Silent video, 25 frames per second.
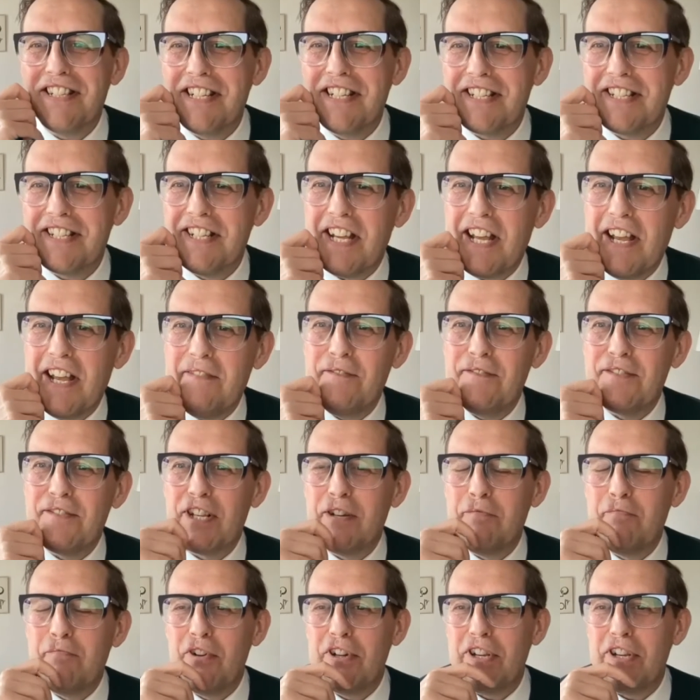isn't it? If
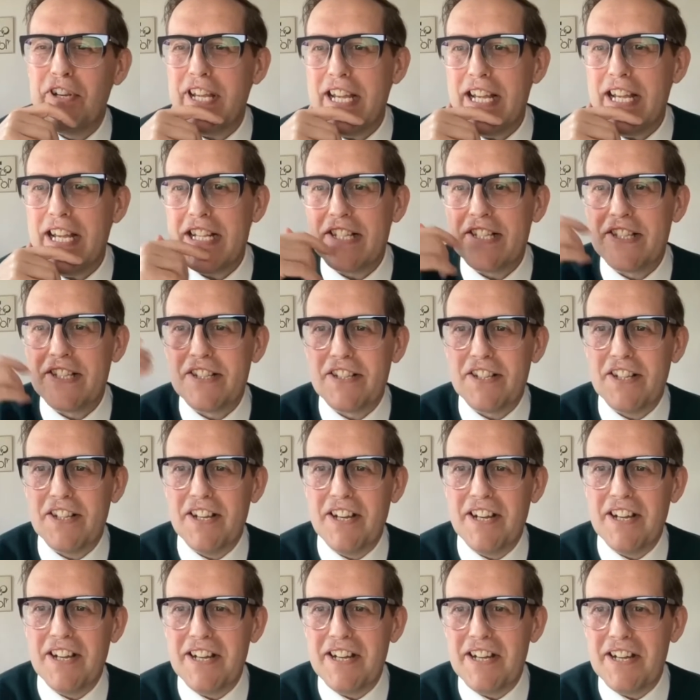someone is
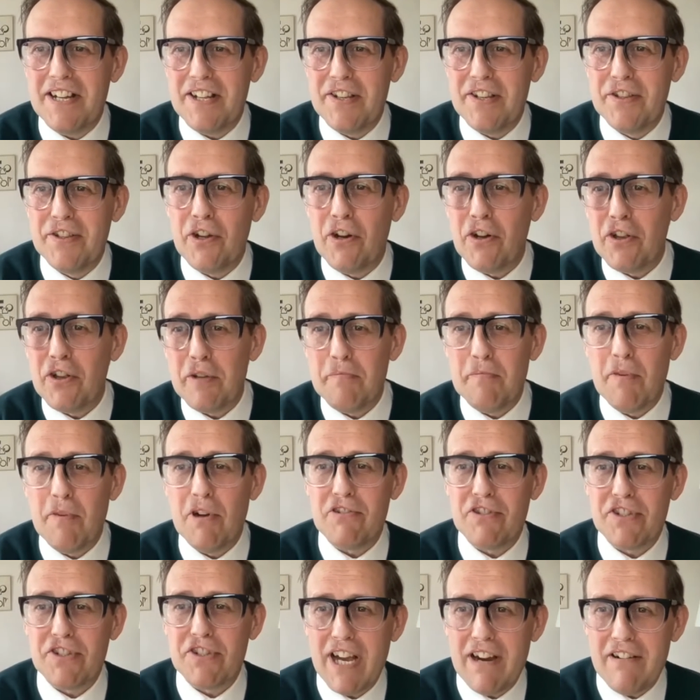uh, not the
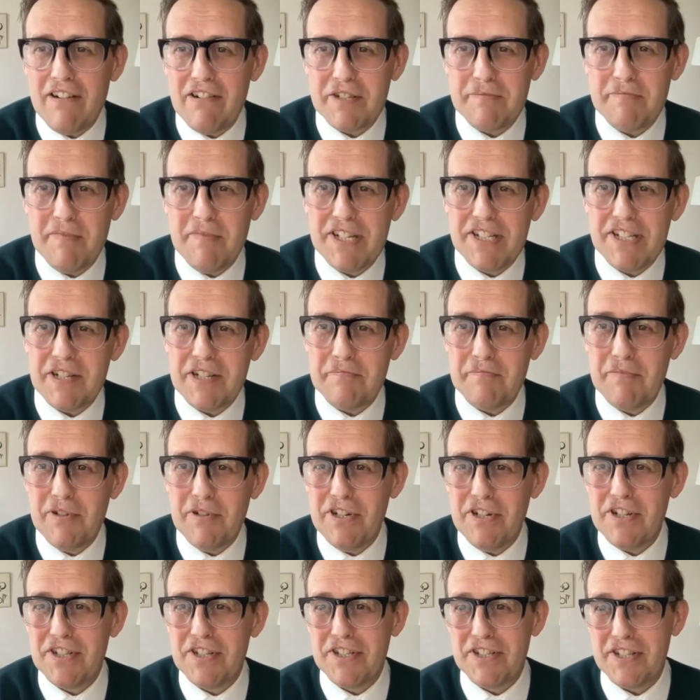most charismatic
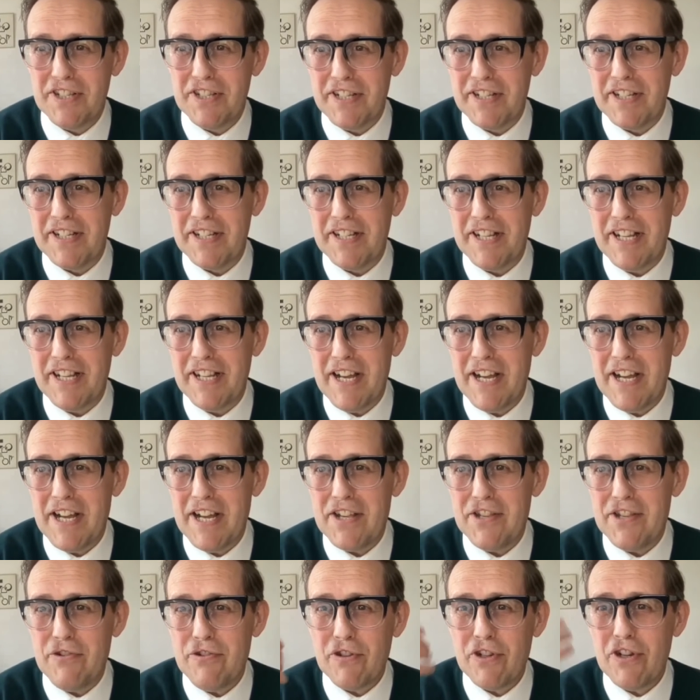person, uh,
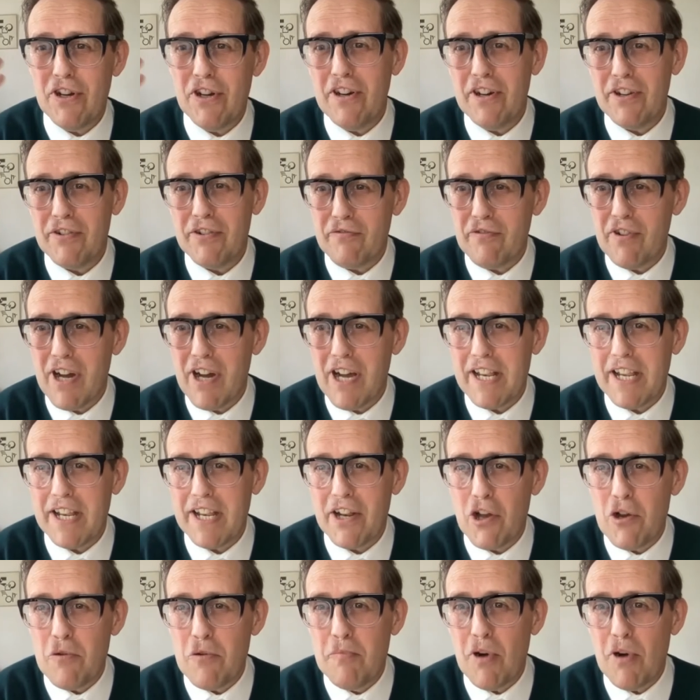you can't write an
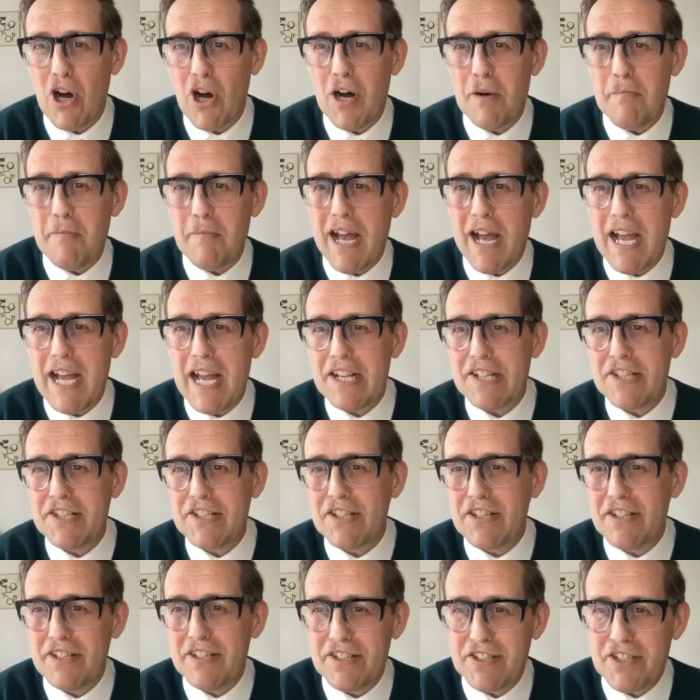Obama
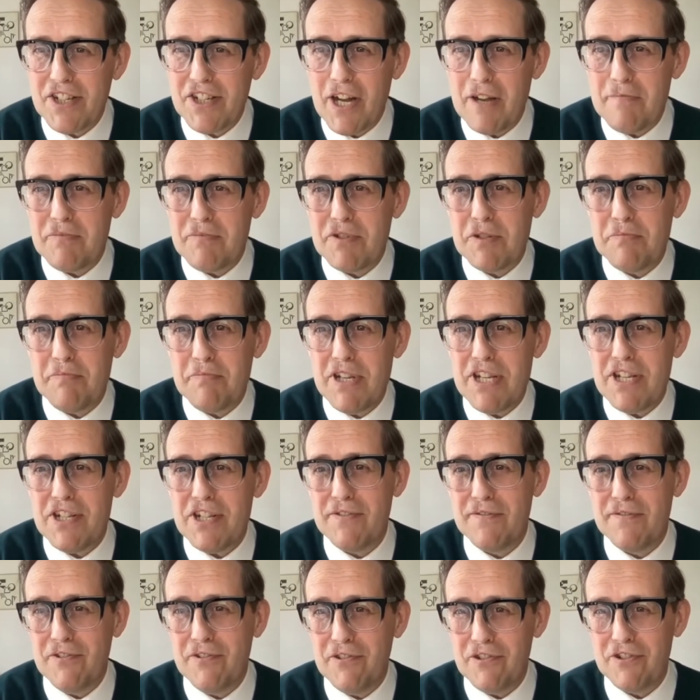esque type
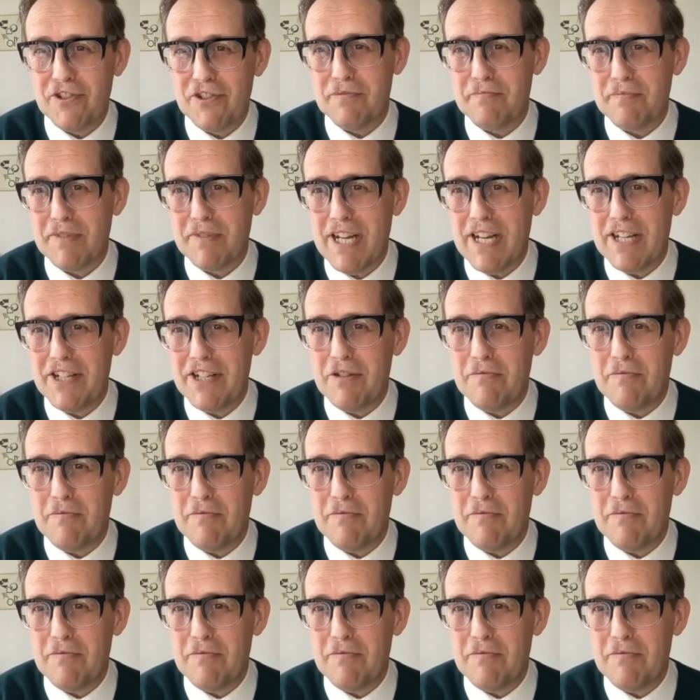speech for them, can you?